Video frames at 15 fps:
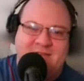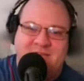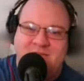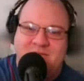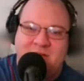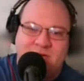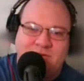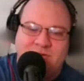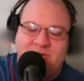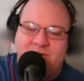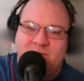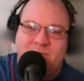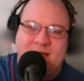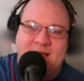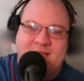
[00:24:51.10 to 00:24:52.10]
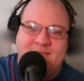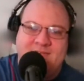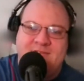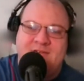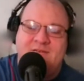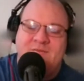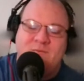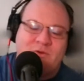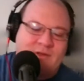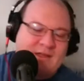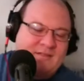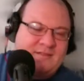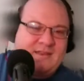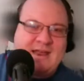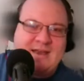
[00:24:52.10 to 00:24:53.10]
You go to the west, we'll
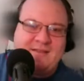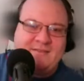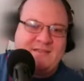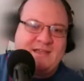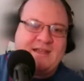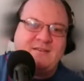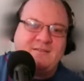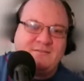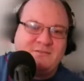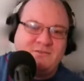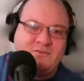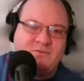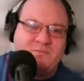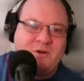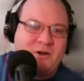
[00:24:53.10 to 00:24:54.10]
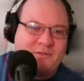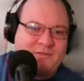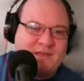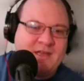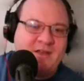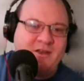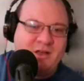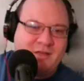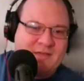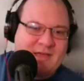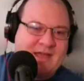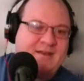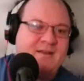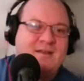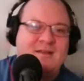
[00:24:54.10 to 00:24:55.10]
get to that in a second, to Parthia and all
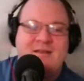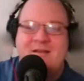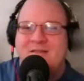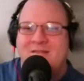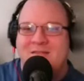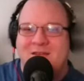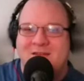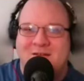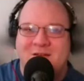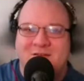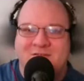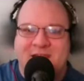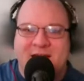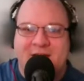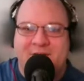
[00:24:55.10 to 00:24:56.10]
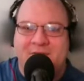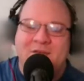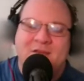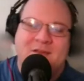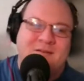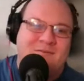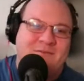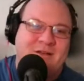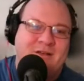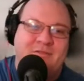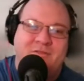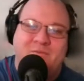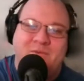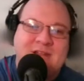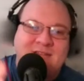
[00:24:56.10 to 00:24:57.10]
that. Then you go south.
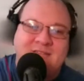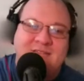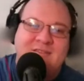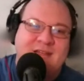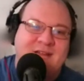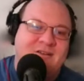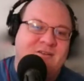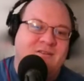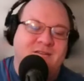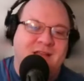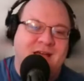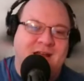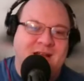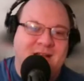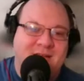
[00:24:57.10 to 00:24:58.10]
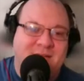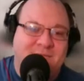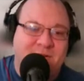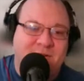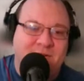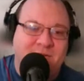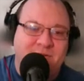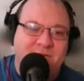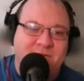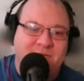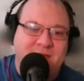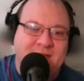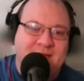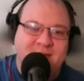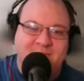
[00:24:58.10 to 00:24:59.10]
Well, the reason they're not any further
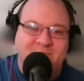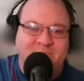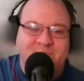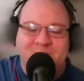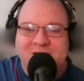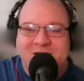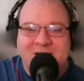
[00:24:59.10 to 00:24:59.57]
than